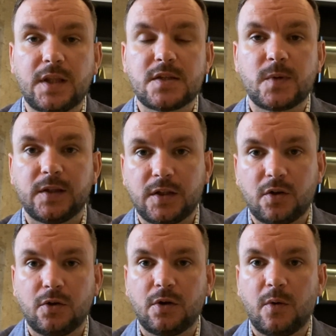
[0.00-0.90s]
That's why they
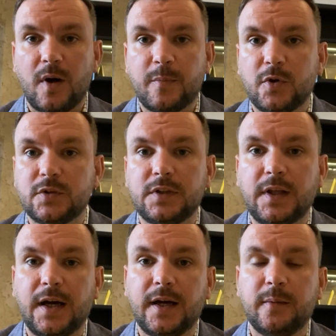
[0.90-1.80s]
don't go up all the
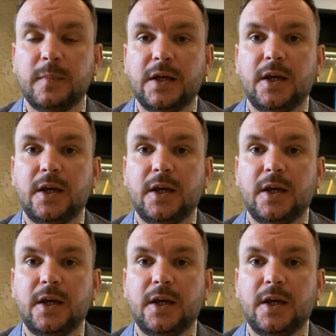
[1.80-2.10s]
time.